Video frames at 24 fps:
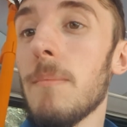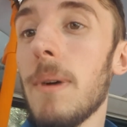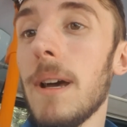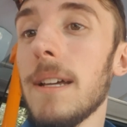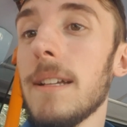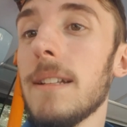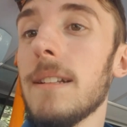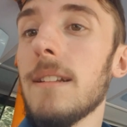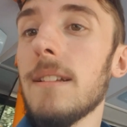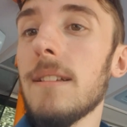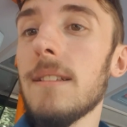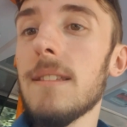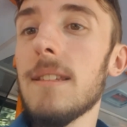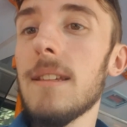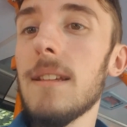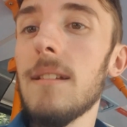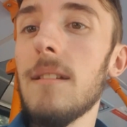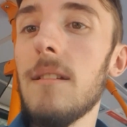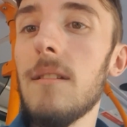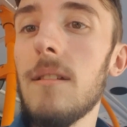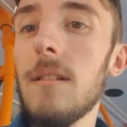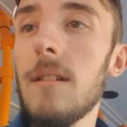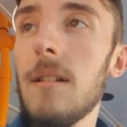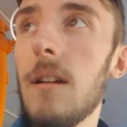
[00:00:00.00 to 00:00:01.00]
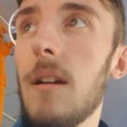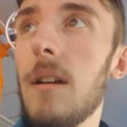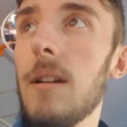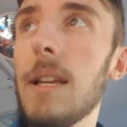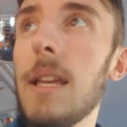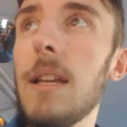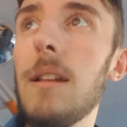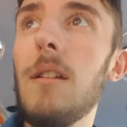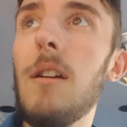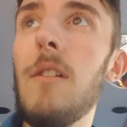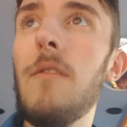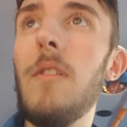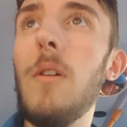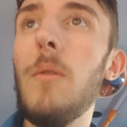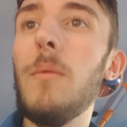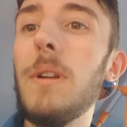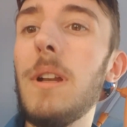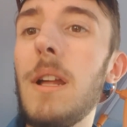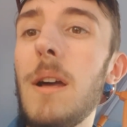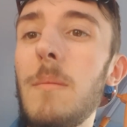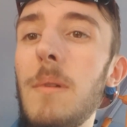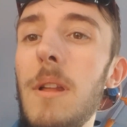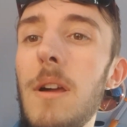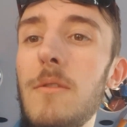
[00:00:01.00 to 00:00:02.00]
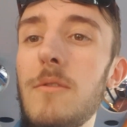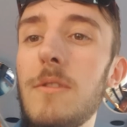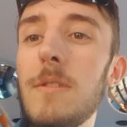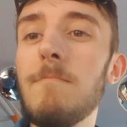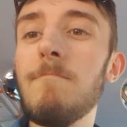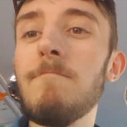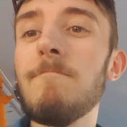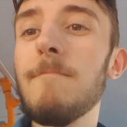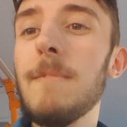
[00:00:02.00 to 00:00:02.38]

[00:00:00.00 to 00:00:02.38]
button to get notified when I upload.